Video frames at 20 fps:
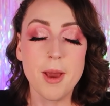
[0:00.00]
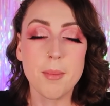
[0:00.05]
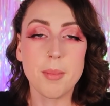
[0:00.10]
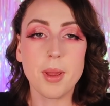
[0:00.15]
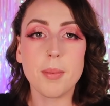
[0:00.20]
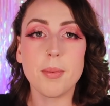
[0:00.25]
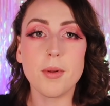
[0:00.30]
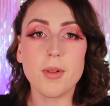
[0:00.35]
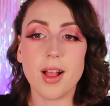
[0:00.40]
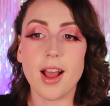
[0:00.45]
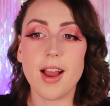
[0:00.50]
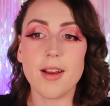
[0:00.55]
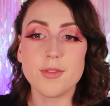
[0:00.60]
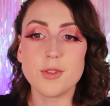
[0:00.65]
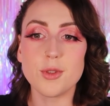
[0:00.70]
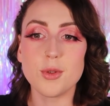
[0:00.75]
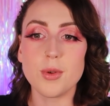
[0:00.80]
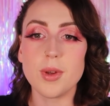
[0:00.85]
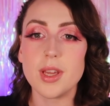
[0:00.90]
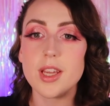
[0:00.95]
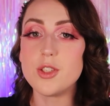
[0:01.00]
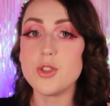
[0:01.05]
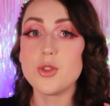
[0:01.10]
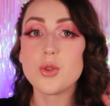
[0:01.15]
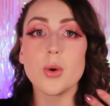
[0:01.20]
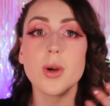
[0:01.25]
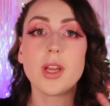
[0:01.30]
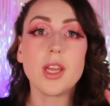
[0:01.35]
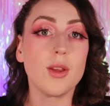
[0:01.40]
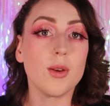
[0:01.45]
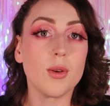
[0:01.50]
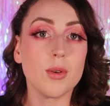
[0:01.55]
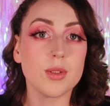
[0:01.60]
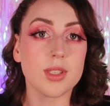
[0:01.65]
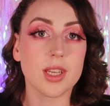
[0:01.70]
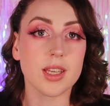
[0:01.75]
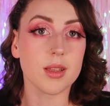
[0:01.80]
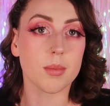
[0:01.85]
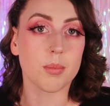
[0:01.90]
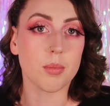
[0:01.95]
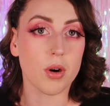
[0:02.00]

People have to enjoy using the